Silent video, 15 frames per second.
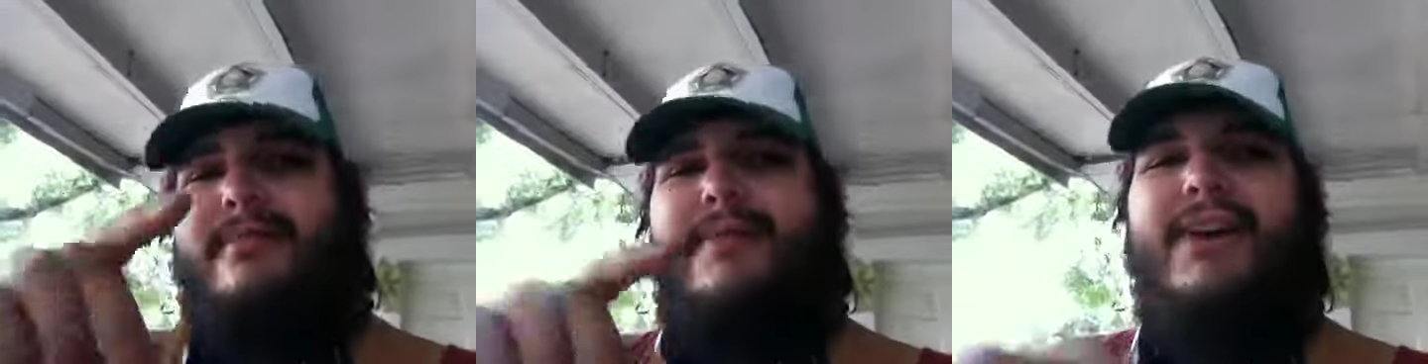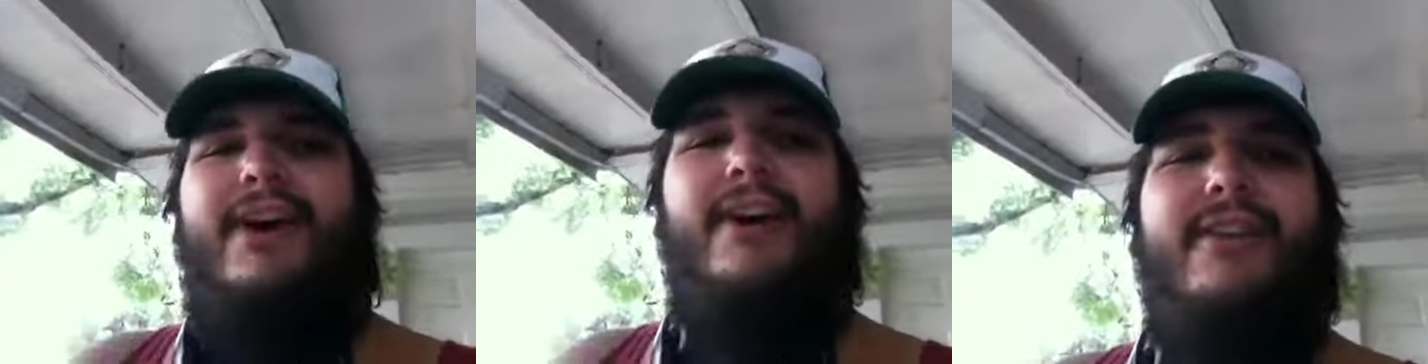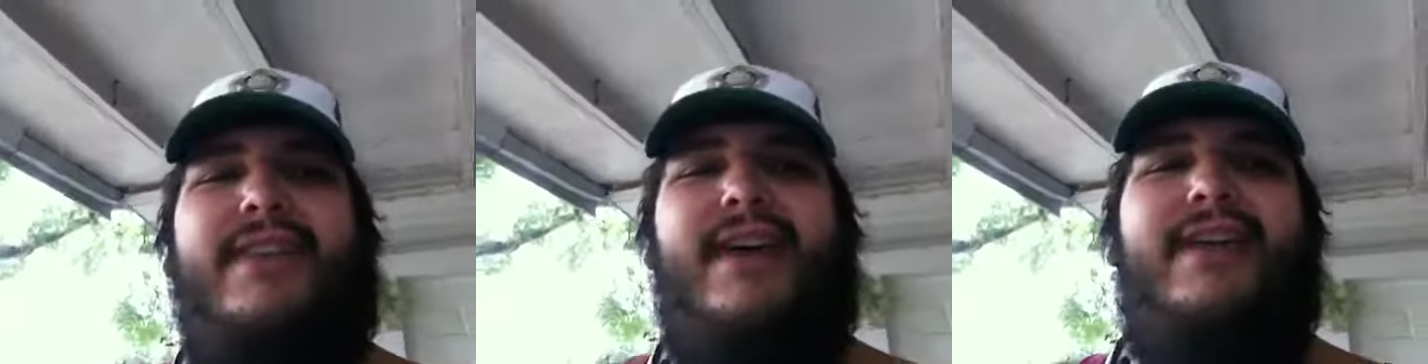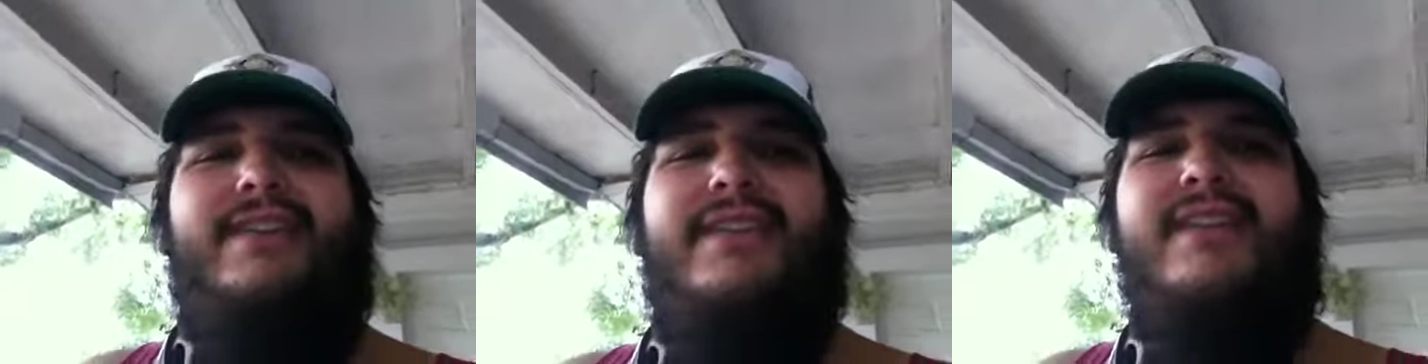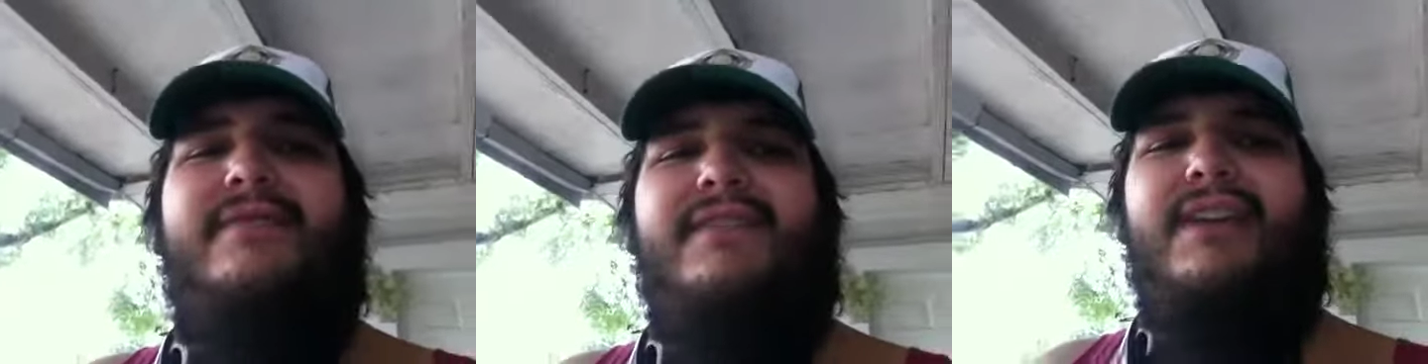but on that
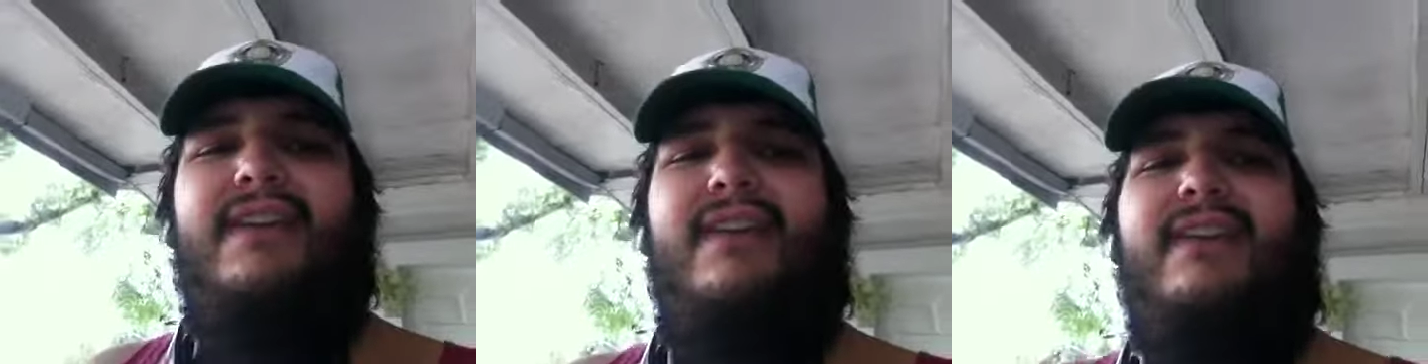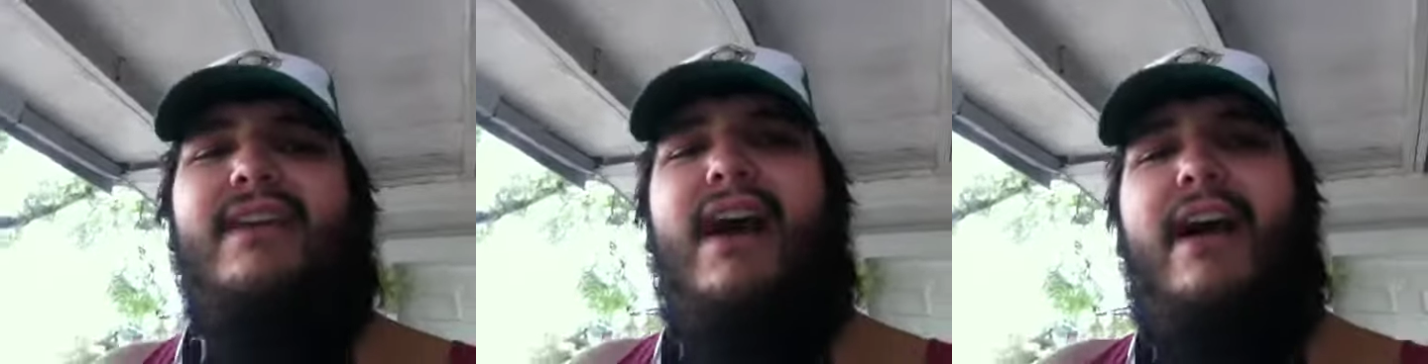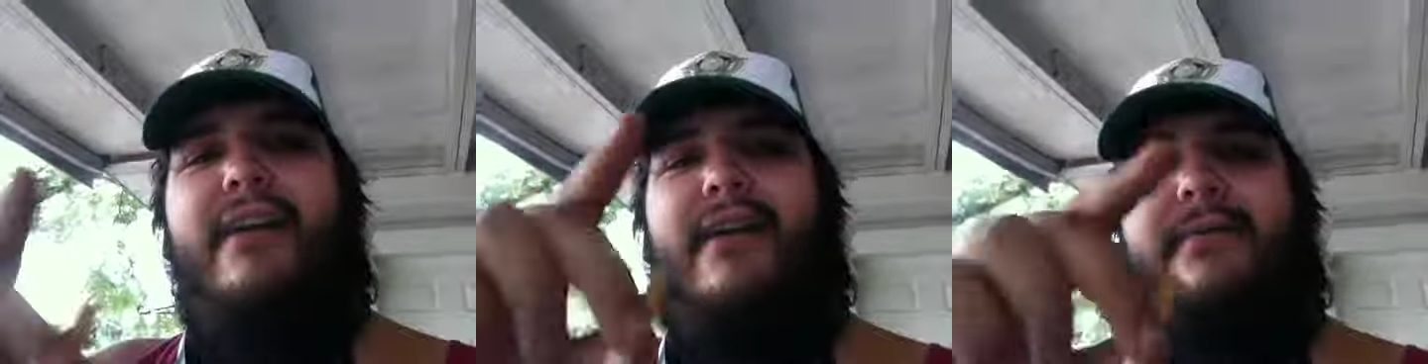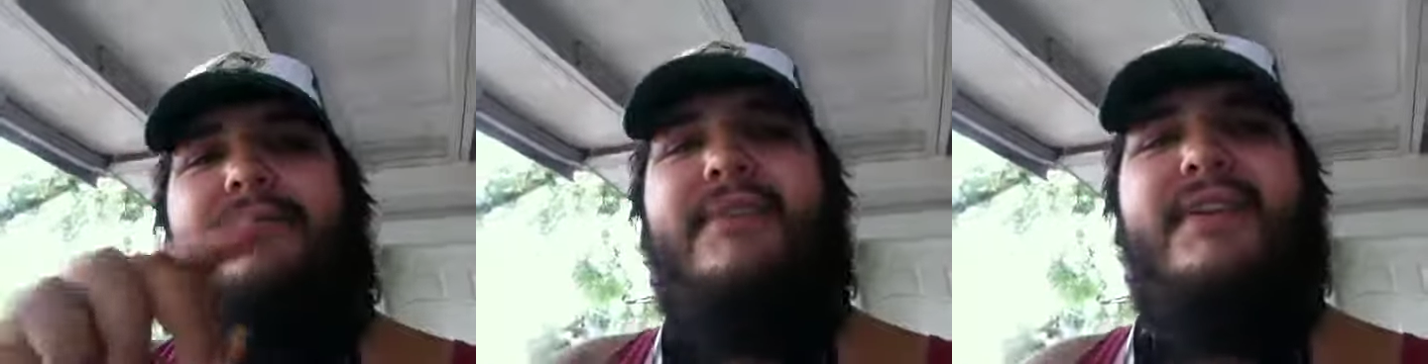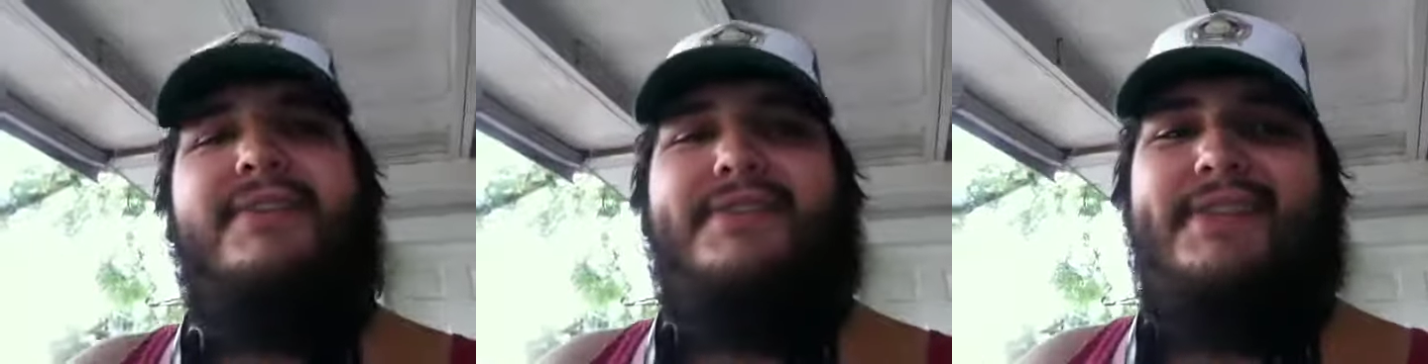DVD, I hope
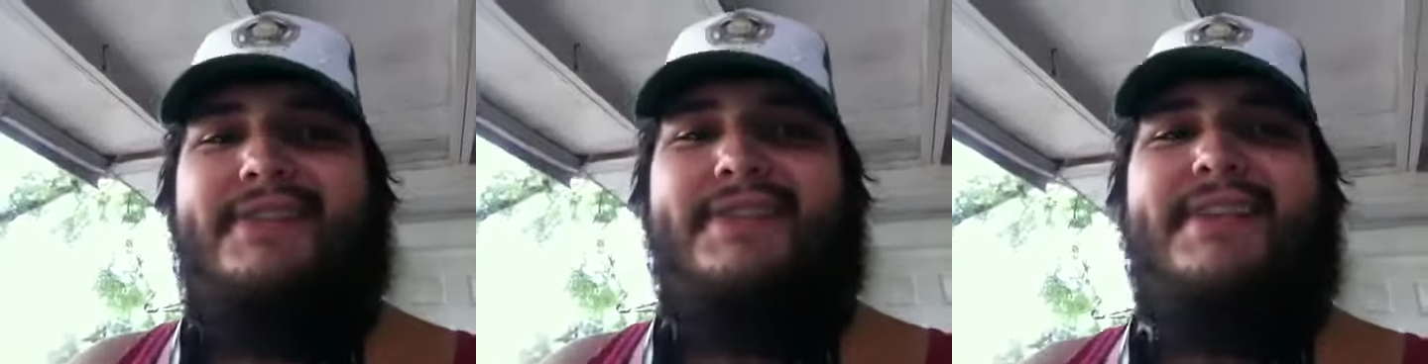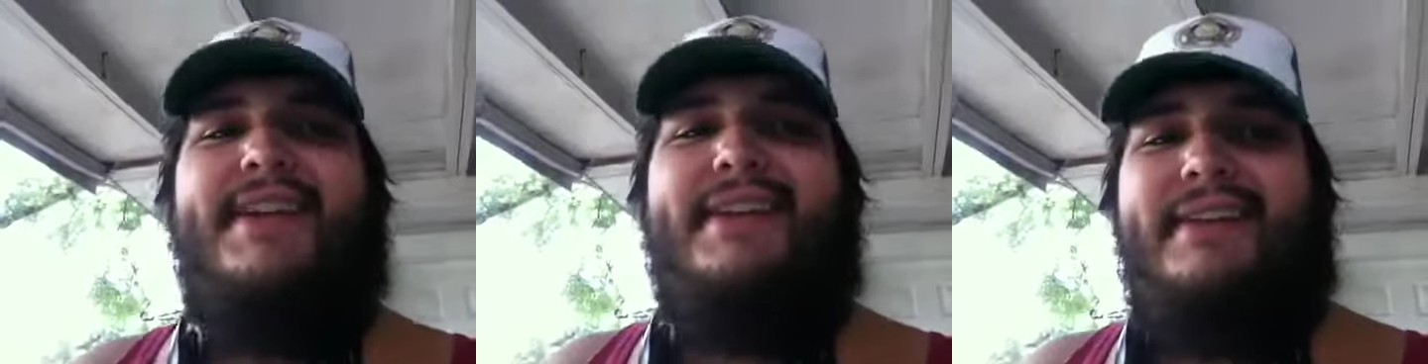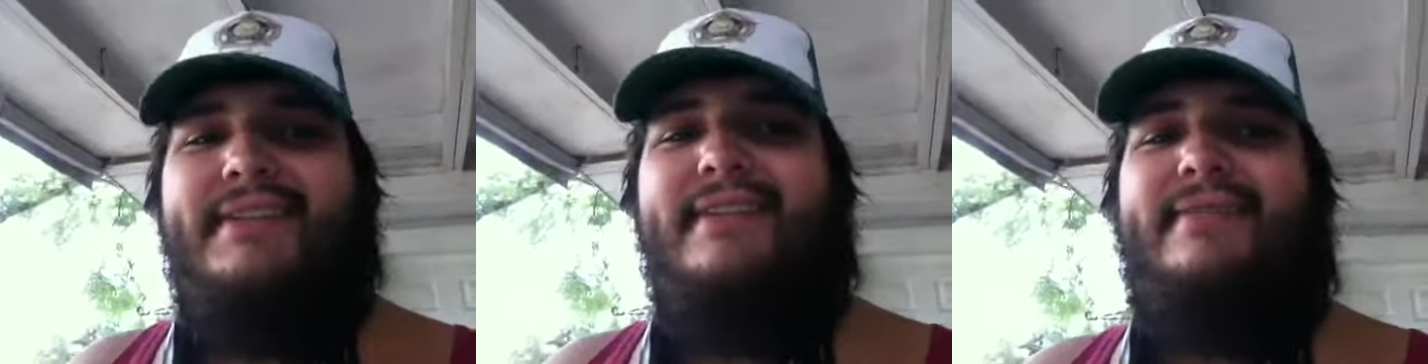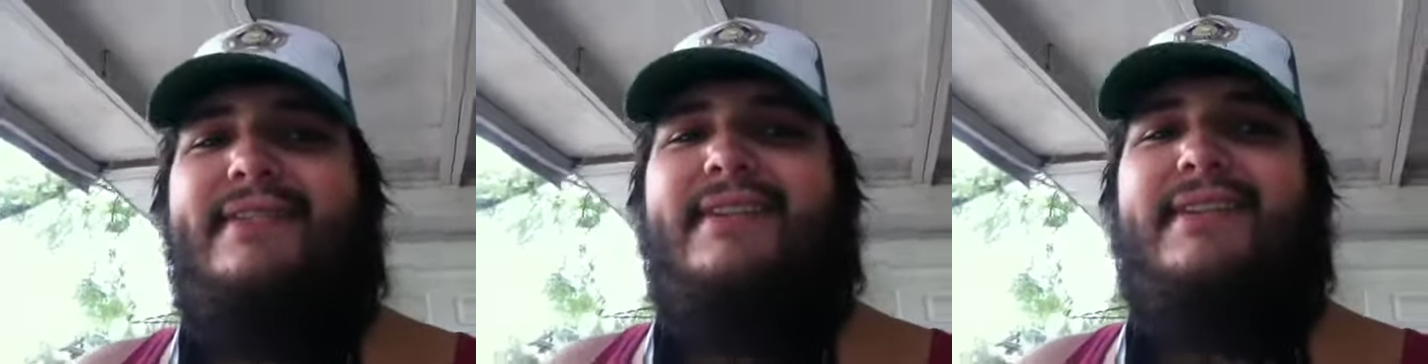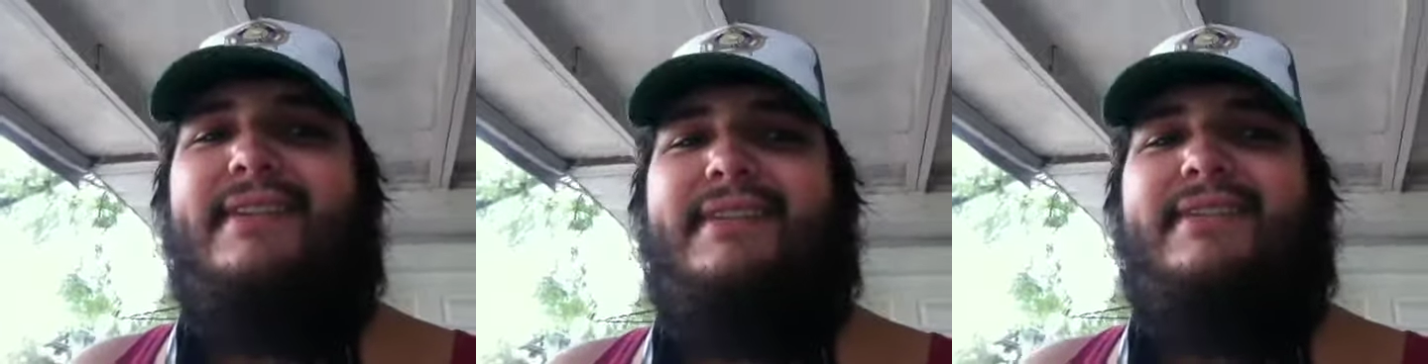there's the second of
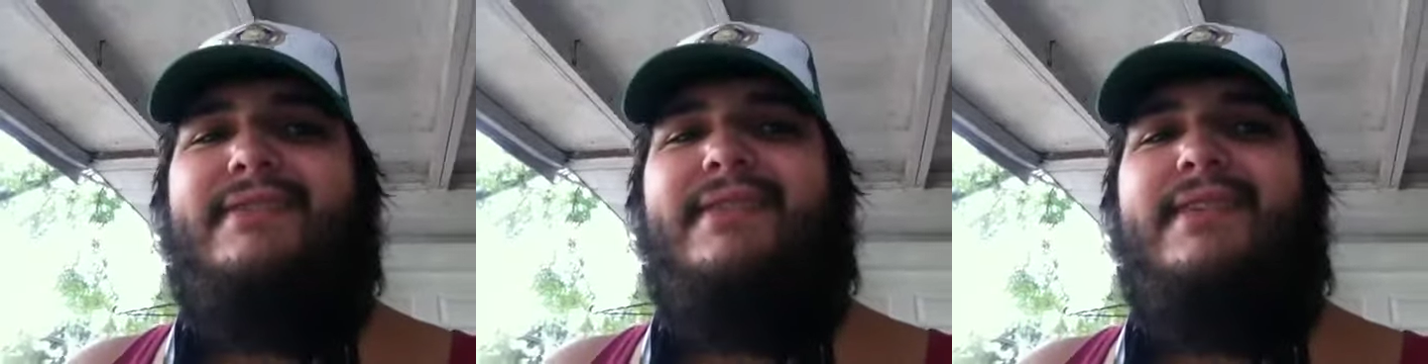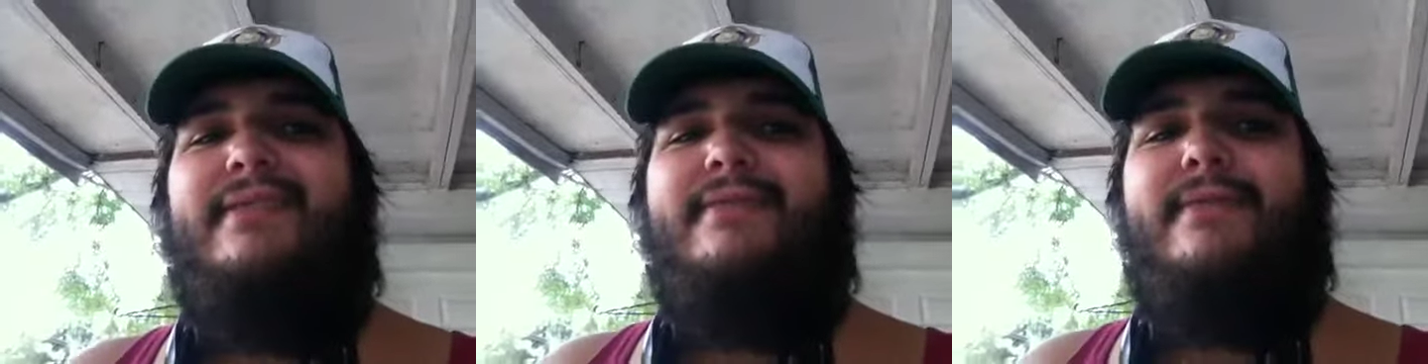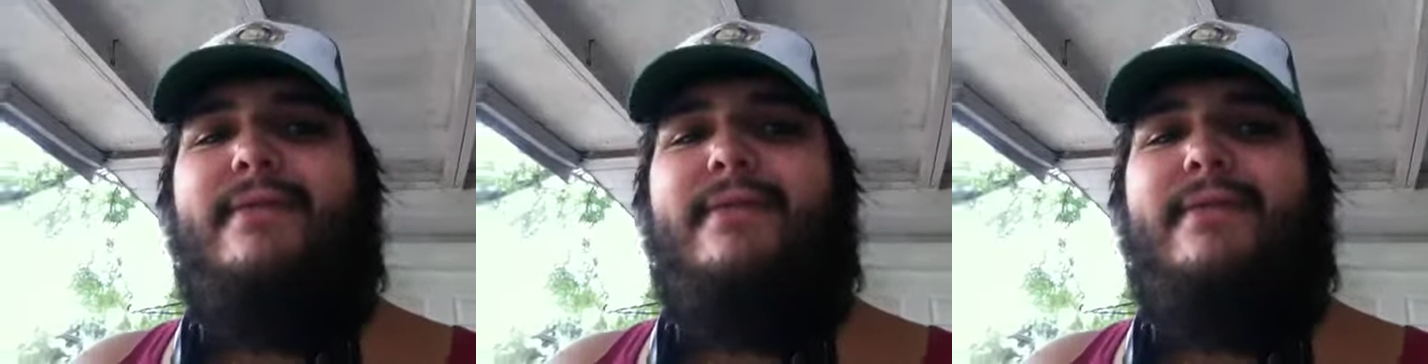these.